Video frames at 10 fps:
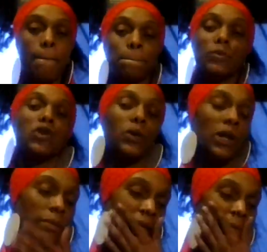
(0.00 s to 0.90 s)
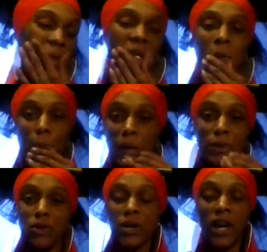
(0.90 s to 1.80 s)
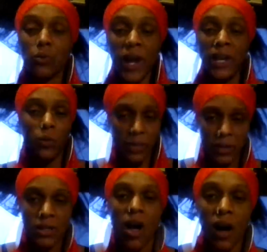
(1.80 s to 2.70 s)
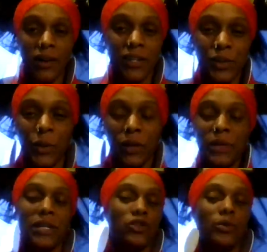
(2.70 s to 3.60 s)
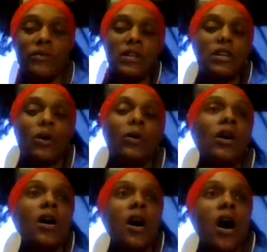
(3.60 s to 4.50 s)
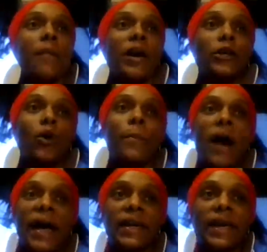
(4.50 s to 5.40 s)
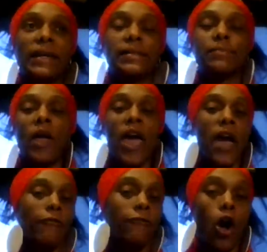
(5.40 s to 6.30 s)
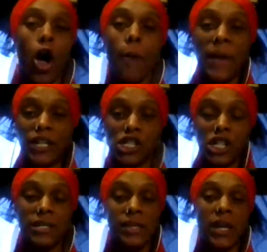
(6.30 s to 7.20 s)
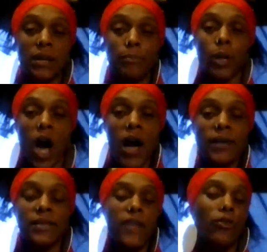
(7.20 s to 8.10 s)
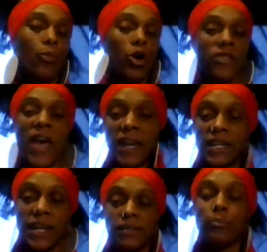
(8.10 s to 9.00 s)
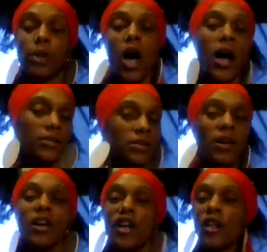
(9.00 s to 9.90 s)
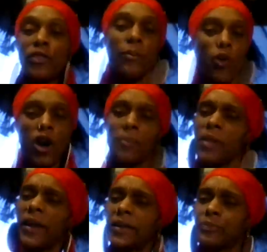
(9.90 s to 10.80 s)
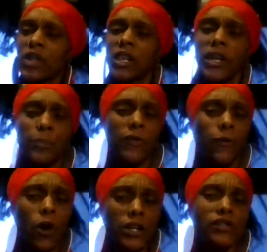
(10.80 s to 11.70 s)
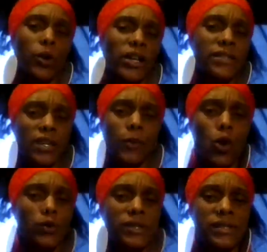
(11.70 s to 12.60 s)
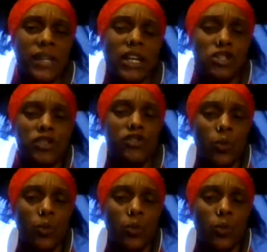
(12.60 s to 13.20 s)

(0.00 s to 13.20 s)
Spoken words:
You know what I mean? Maybe you can't write. Well, then talk. You know what I mean? Do a video. I know in my case, all my shit is getting blocked. And the more that it gets blocked, the more I'm like before, it's crazy. It goes in stages.